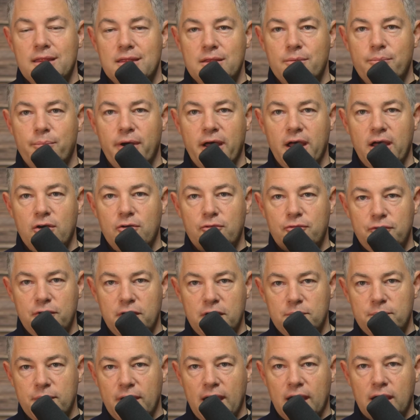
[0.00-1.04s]
the
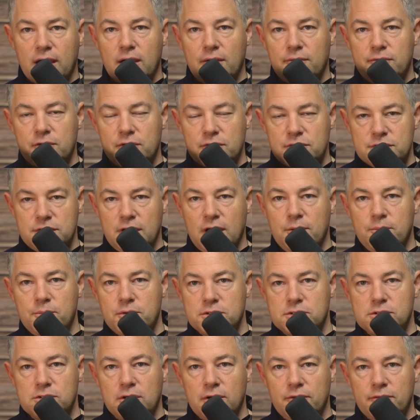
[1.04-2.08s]
biofeedback of your
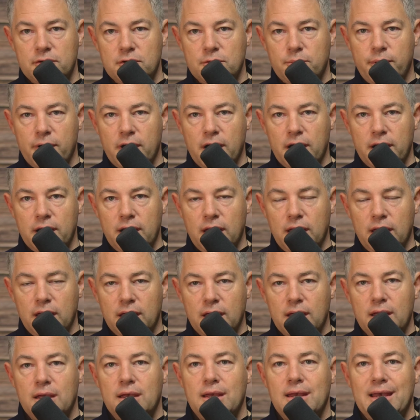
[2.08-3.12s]
temperature of your
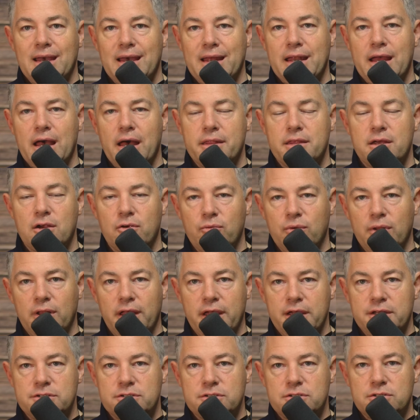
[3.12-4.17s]
body and how that
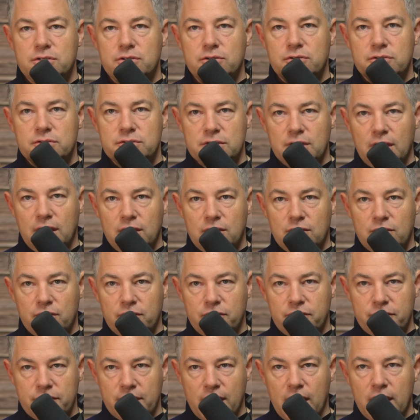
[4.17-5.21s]
relates to, say, your
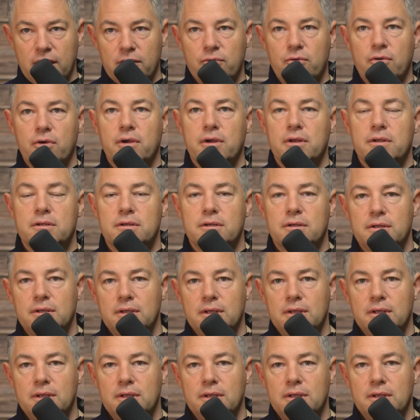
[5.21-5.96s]
thyroid.